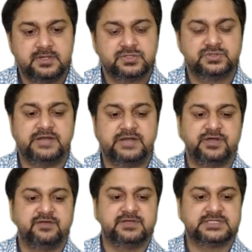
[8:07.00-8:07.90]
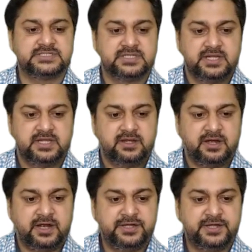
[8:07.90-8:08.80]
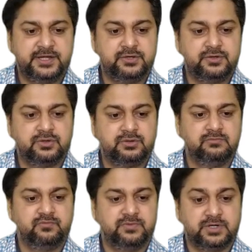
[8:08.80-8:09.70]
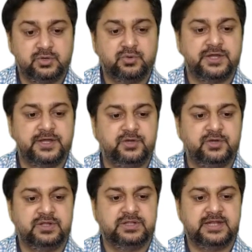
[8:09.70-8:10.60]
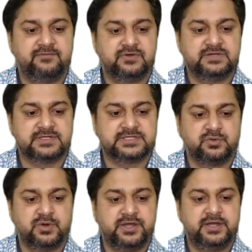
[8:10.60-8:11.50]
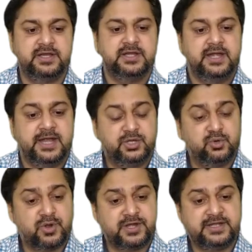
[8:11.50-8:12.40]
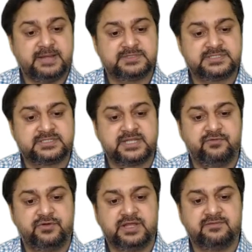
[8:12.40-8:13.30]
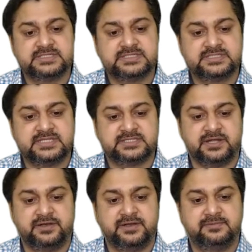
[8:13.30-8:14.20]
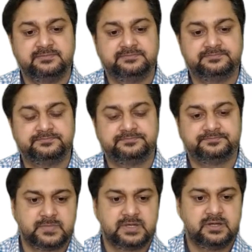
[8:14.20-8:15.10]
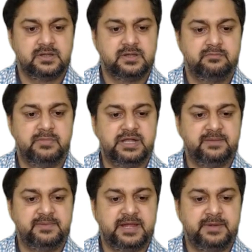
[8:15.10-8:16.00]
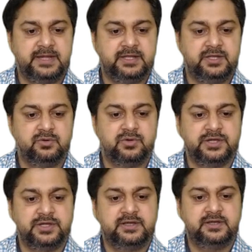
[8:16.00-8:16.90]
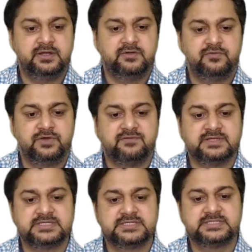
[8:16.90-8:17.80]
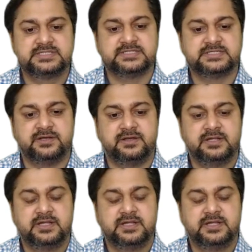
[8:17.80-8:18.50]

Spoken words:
So that would give us 100 into 200 into 1, that would give us 200, and 200 times 3 would give us 600. Multiply by 200 would give us 600.